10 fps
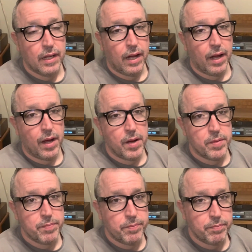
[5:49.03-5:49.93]

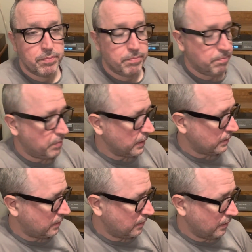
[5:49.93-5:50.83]
Um,
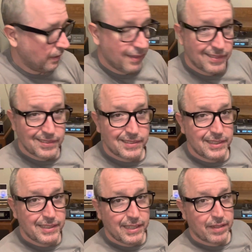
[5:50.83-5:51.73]
but the
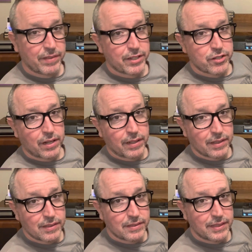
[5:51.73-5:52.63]
CD I've actually got in
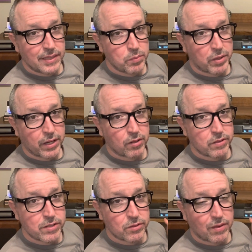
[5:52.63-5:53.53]
the CD player, which
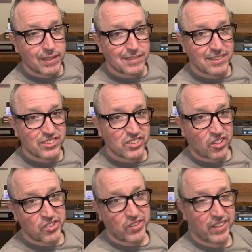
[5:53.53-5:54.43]
is why it says Star
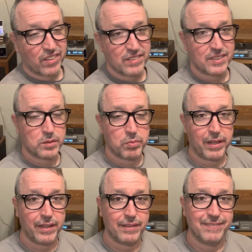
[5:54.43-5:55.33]
Trek on
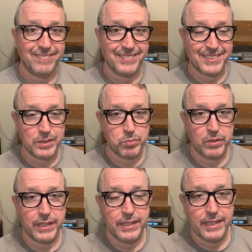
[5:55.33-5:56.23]
display, which is
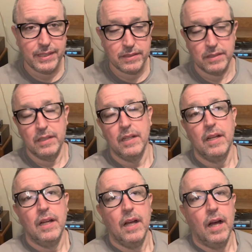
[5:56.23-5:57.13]
pretty neat.
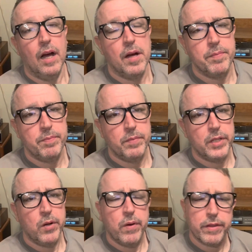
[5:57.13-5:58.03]
Um,
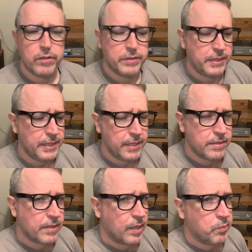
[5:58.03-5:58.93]
no other CDs that
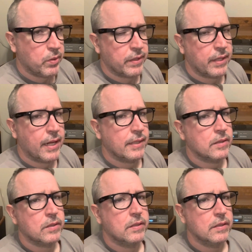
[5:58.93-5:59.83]
I put in that
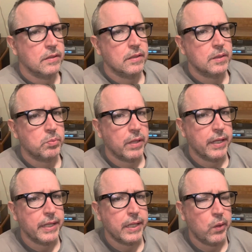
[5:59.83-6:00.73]

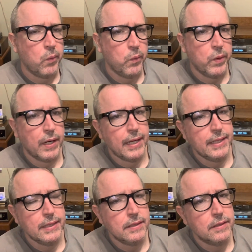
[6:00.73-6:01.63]
display what it
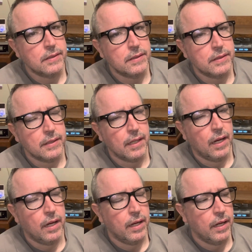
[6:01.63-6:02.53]
is.
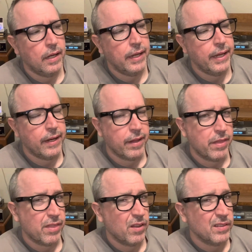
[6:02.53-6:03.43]
Uh, and I
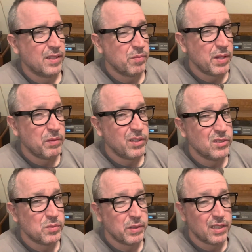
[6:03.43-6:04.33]
thought that maybe it was
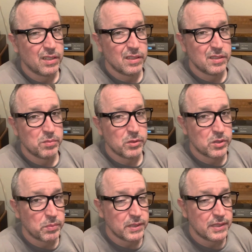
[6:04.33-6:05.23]
because most of
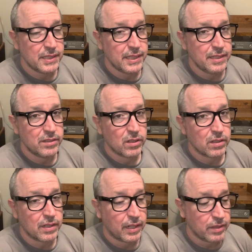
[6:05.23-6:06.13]
my CDs are
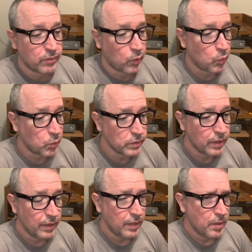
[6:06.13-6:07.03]
kind of old,
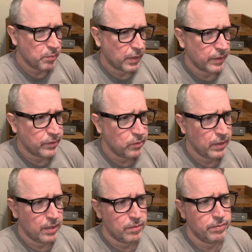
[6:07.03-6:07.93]
but I do
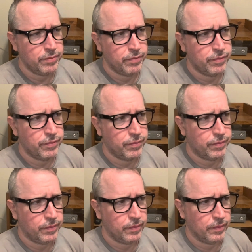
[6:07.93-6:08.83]
have,
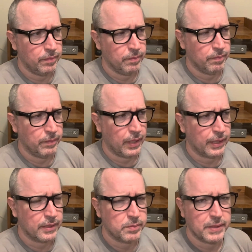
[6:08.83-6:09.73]
I
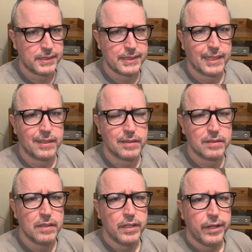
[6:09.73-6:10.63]
guess, my second
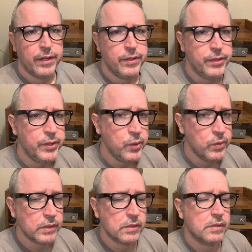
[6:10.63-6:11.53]

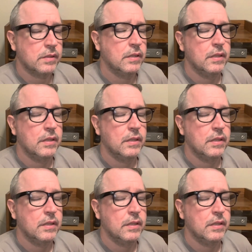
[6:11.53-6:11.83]
newest